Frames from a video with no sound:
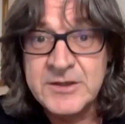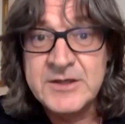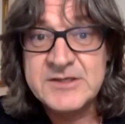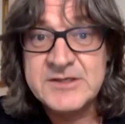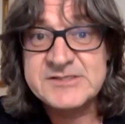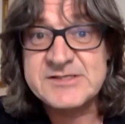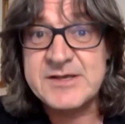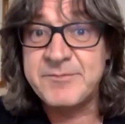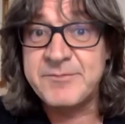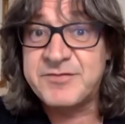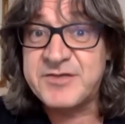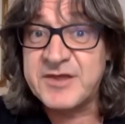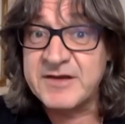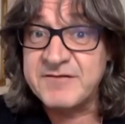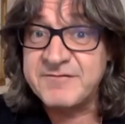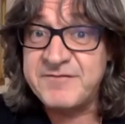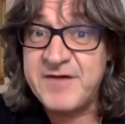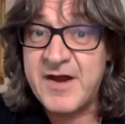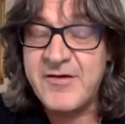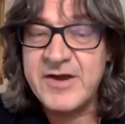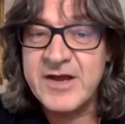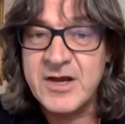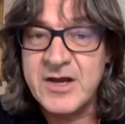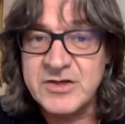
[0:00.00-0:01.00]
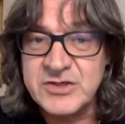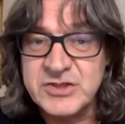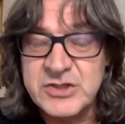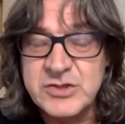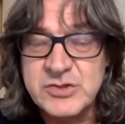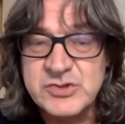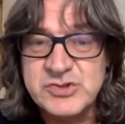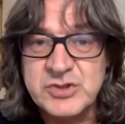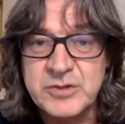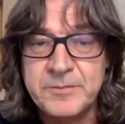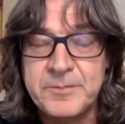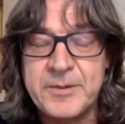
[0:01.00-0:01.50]
something very
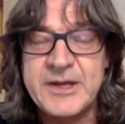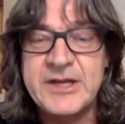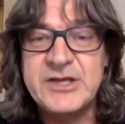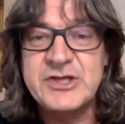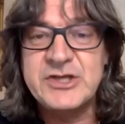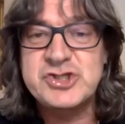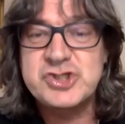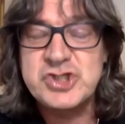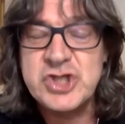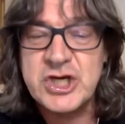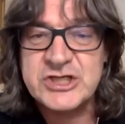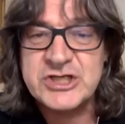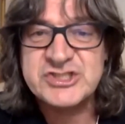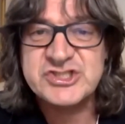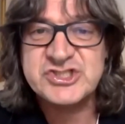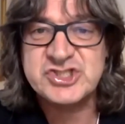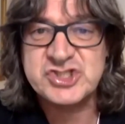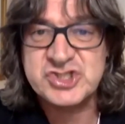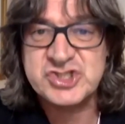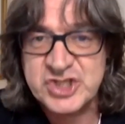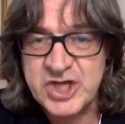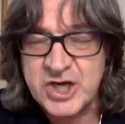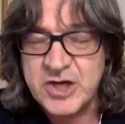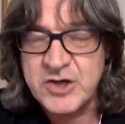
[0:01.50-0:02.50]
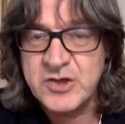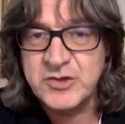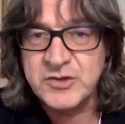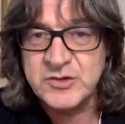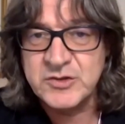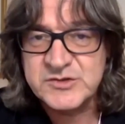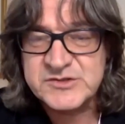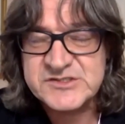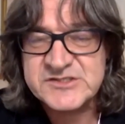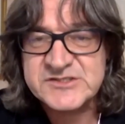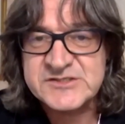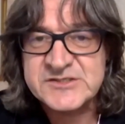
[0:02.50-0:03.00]
unusual, but it just
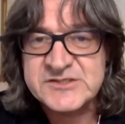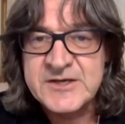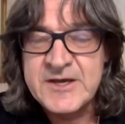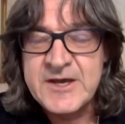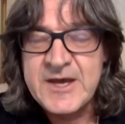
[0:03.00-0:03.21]
shows